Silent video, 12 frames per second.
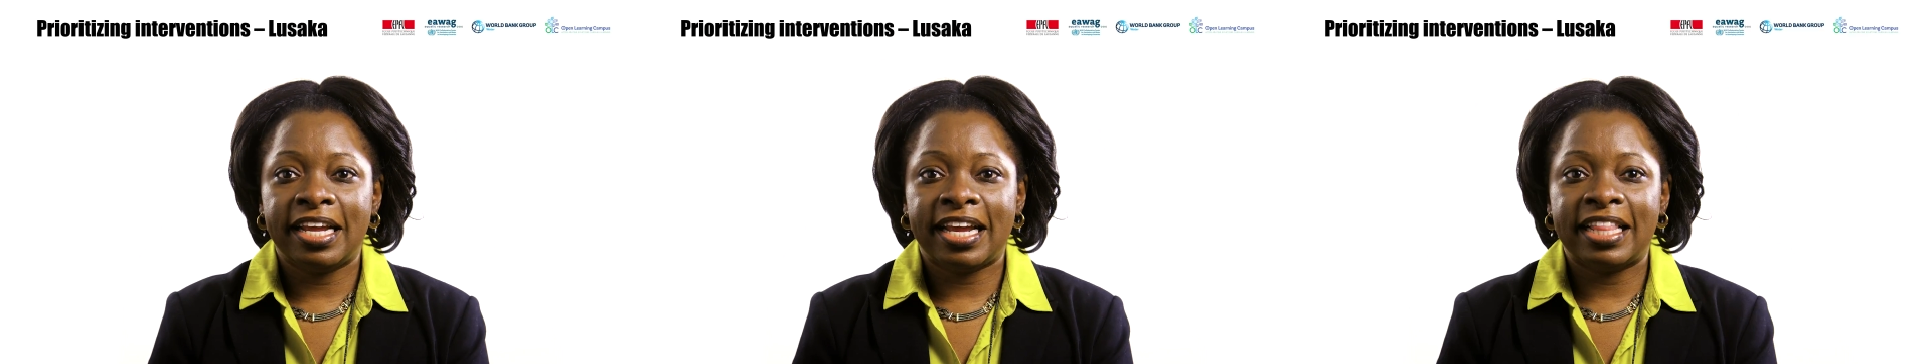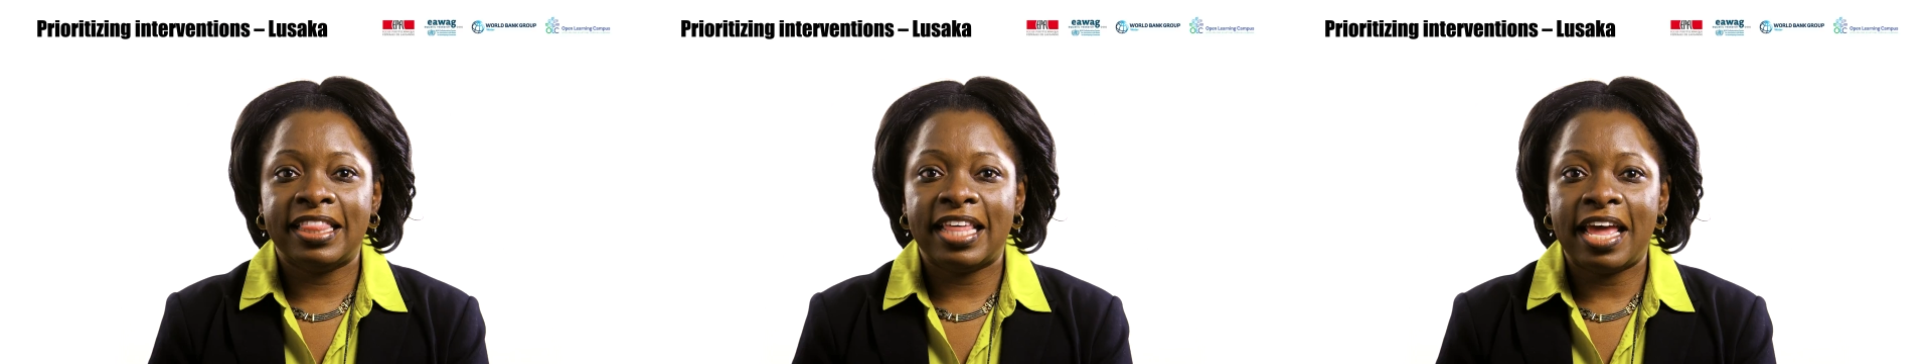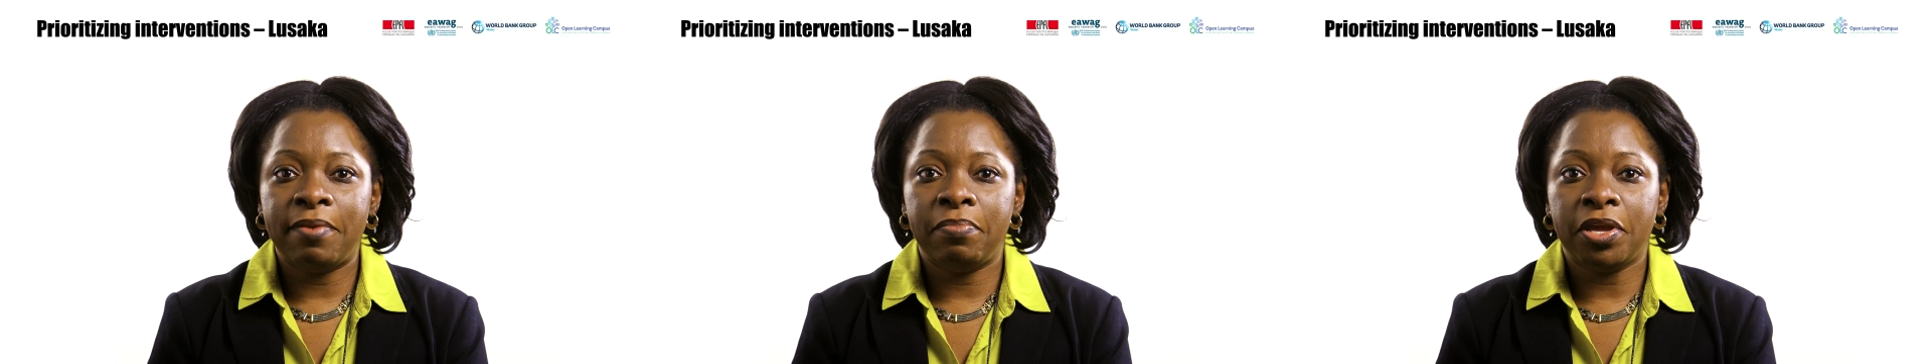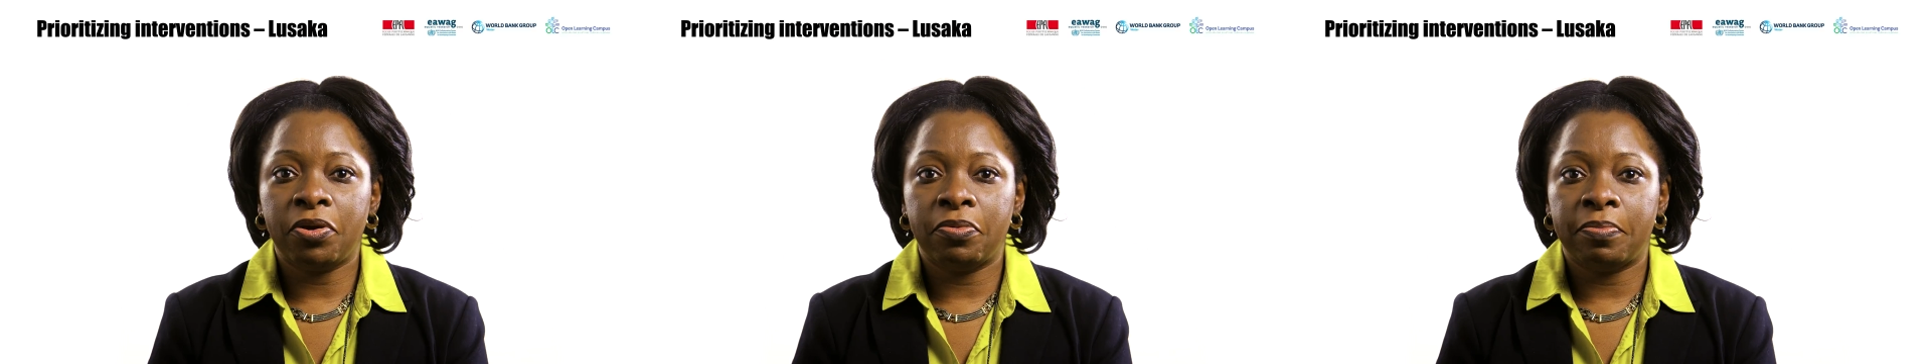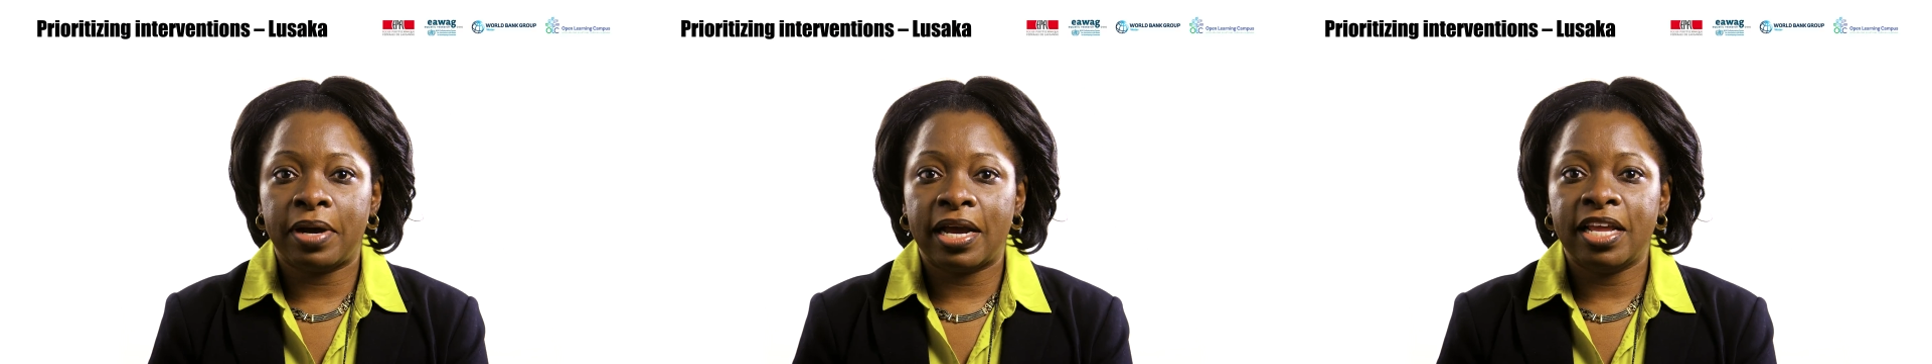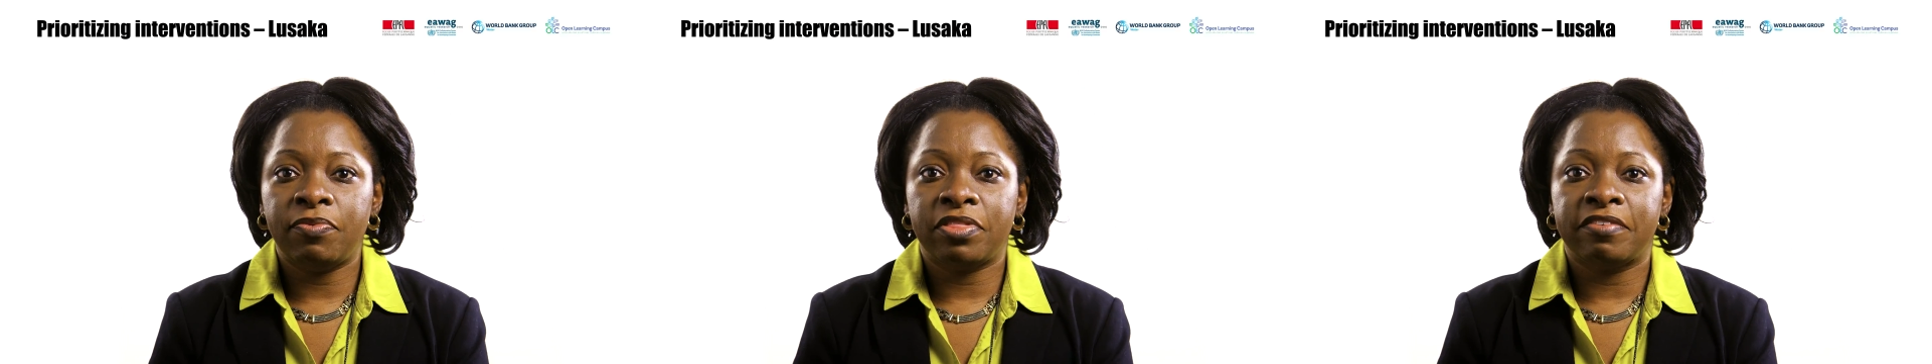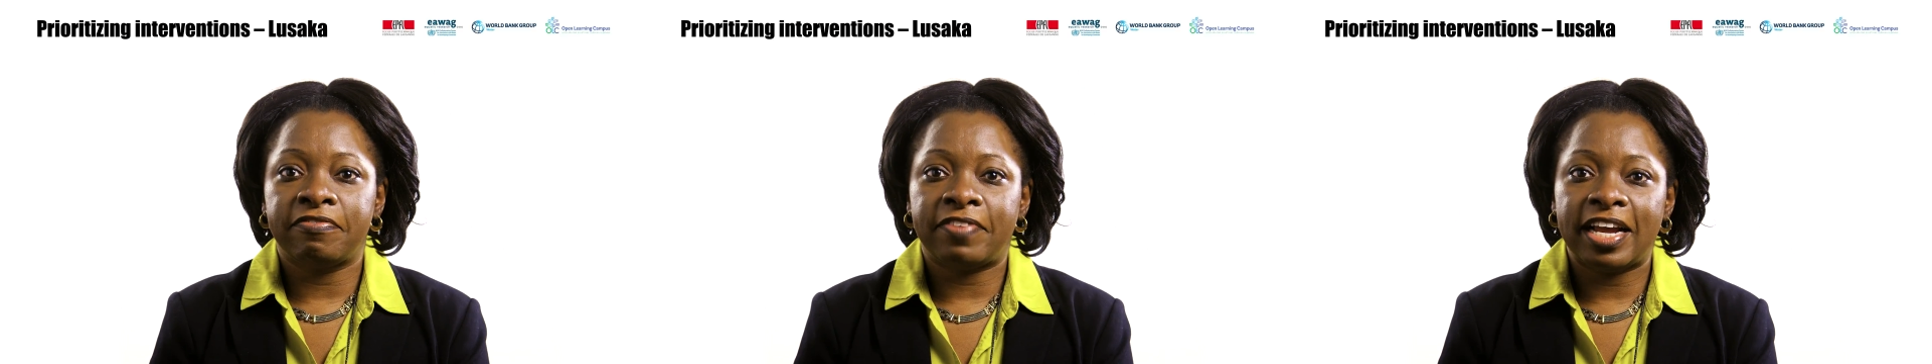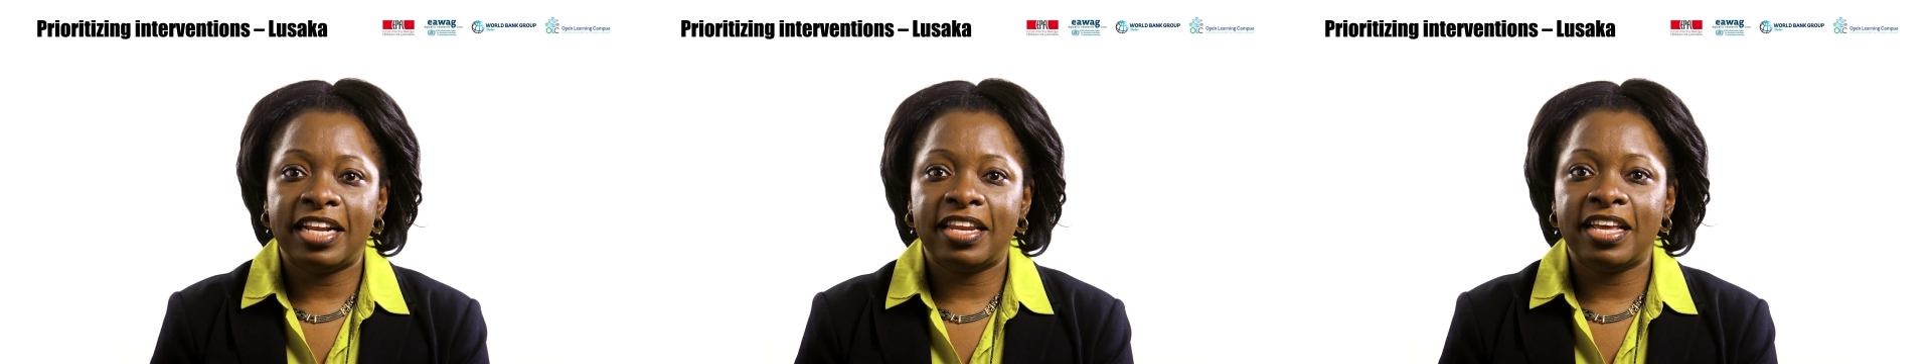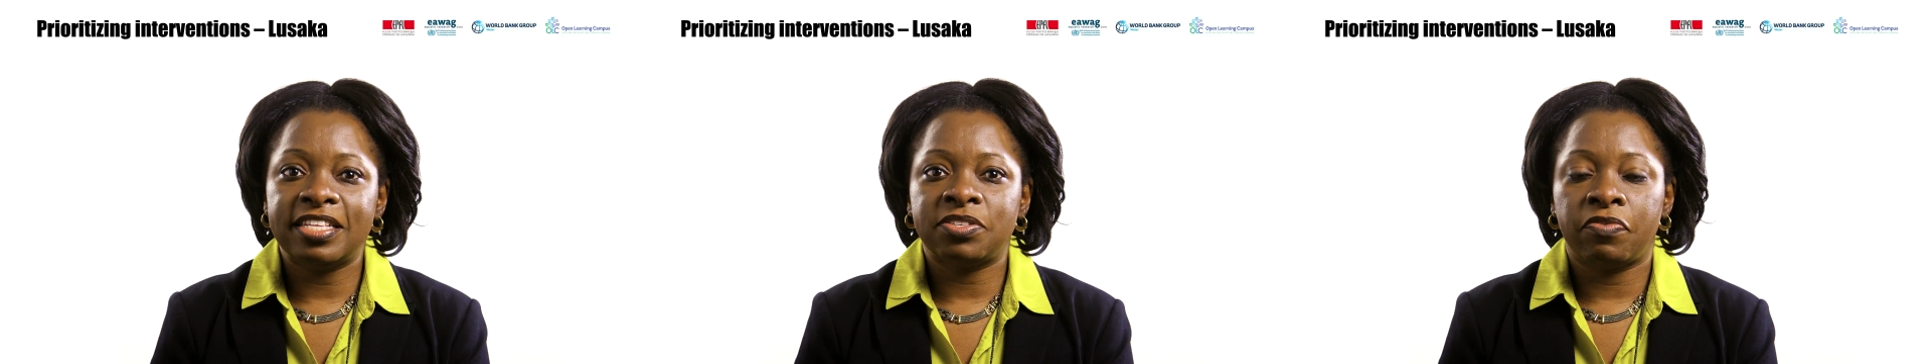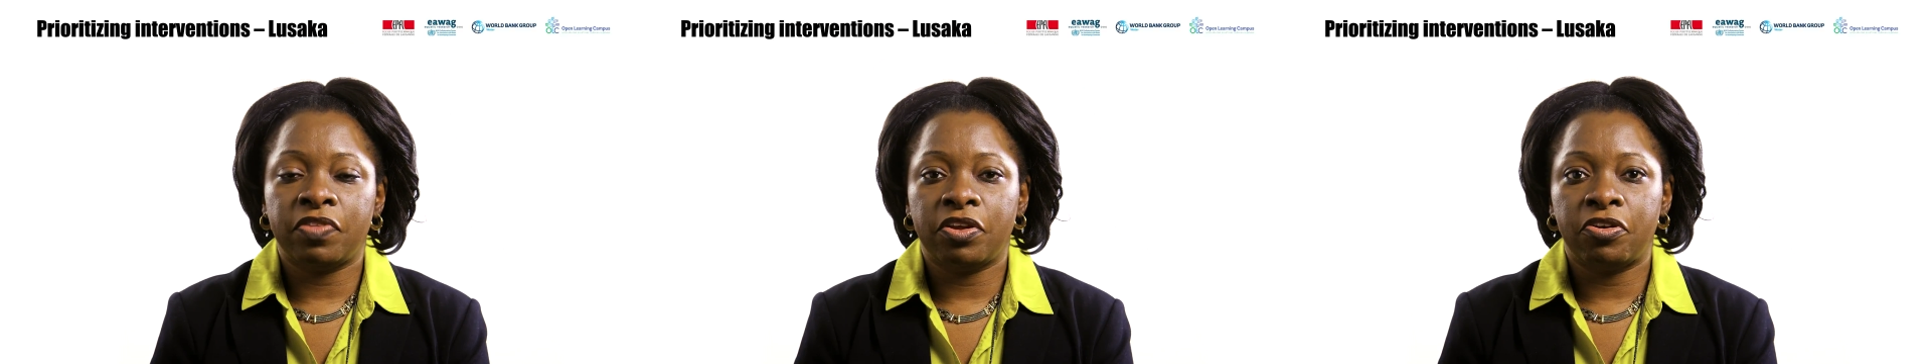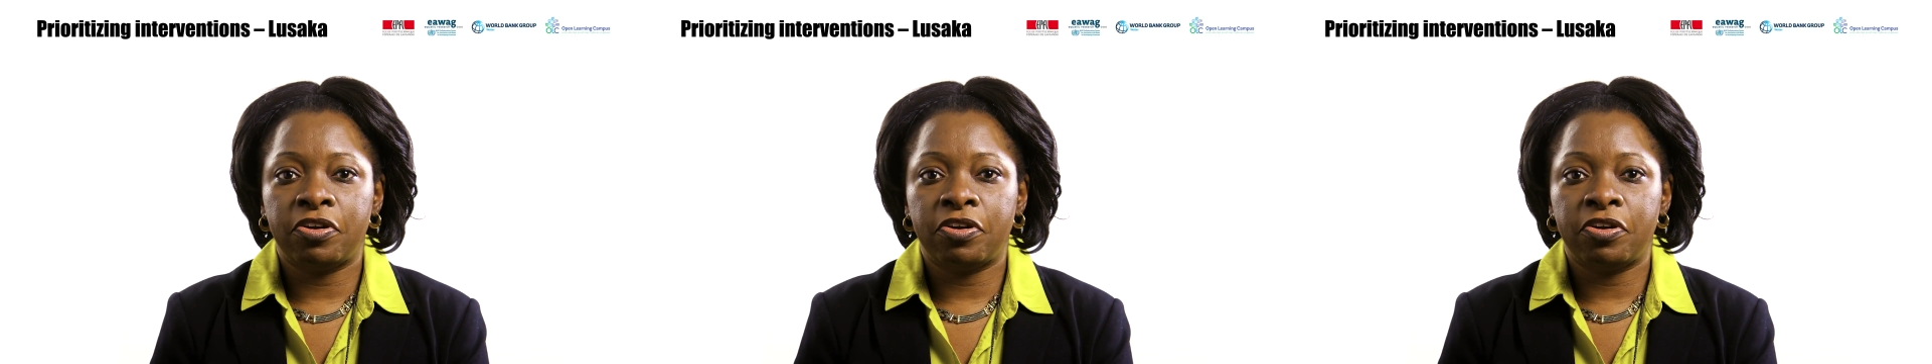can then be combined with the findings of the